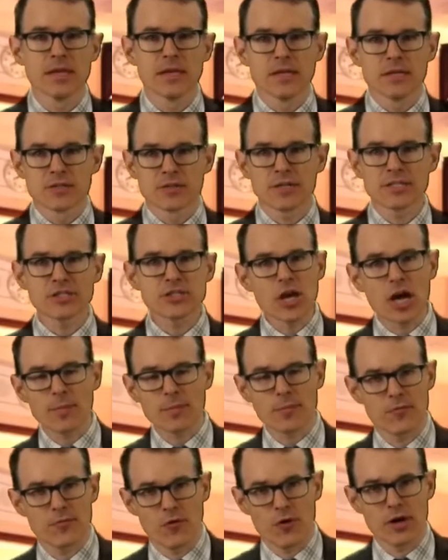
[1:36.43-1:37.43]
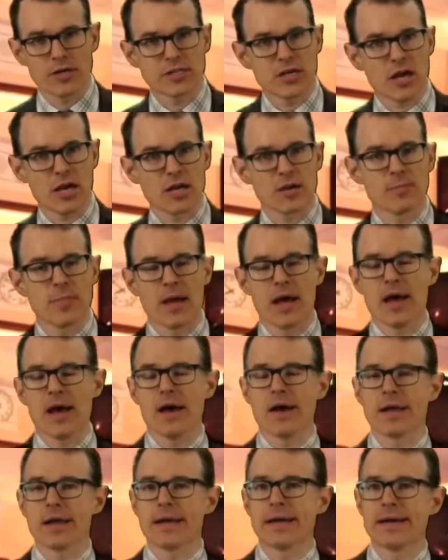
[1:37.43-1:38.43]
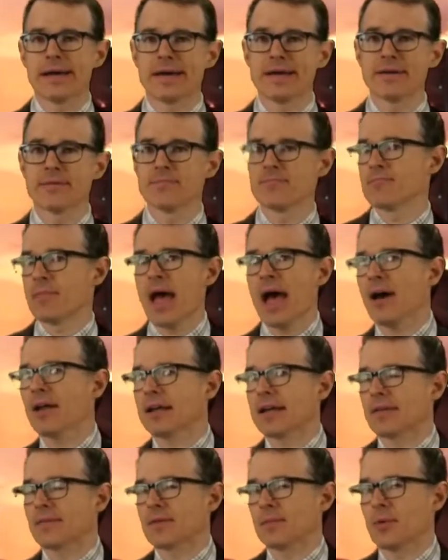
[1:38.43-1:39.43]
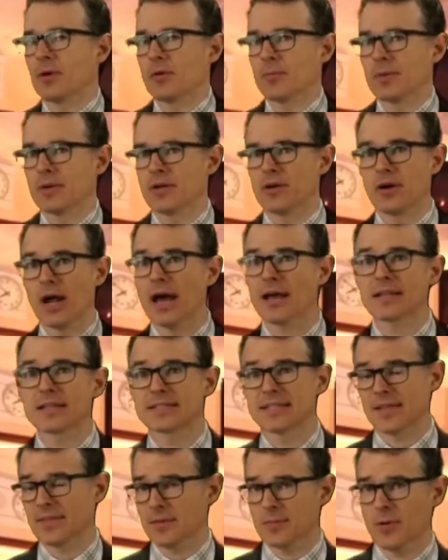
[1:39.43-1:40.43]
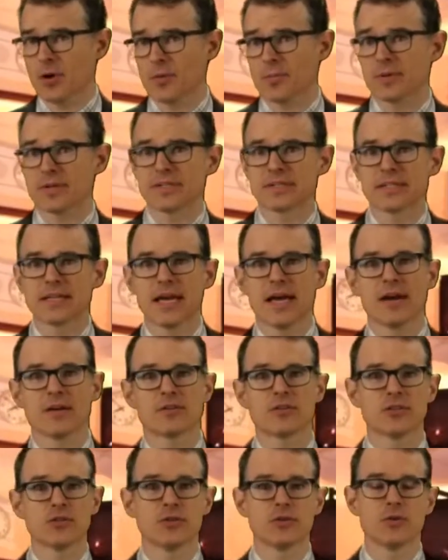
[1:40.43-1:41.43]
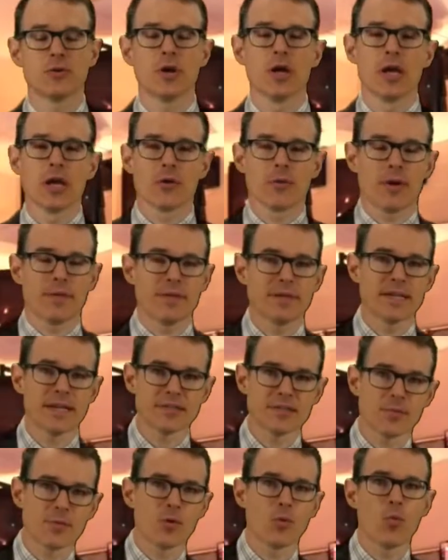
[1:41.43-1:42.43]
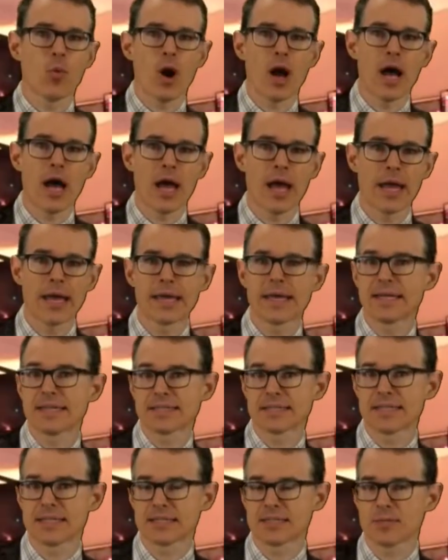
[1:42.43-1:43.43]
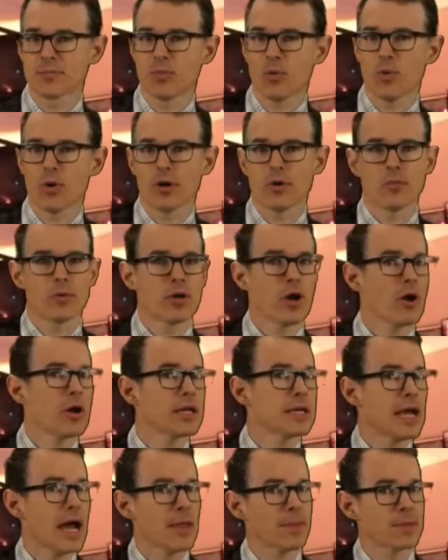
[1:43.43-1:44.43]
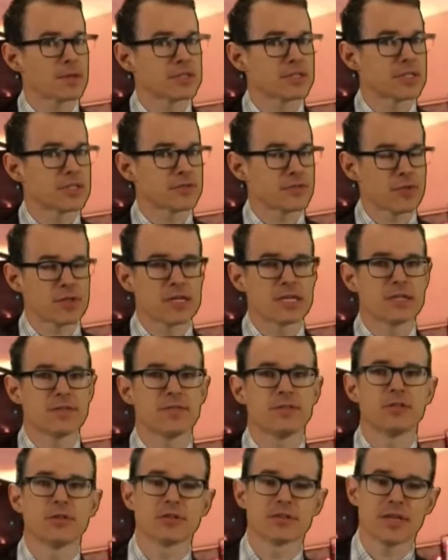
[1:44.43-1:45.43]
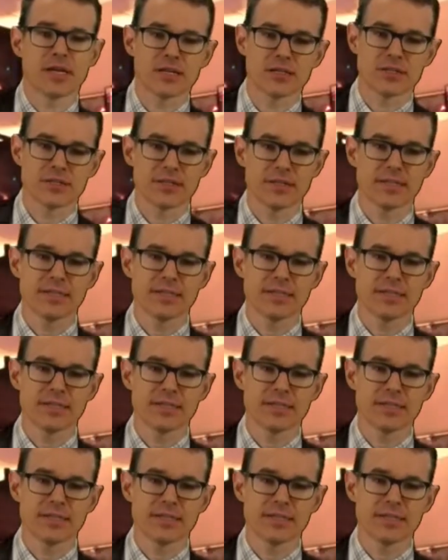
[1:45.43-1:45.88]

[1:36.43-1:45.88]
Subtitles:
So let's talk before we talk about how to get the purpose, or how to set the purpose and how to create the text summary. Why is this important? We already got the gist for the individual sections of the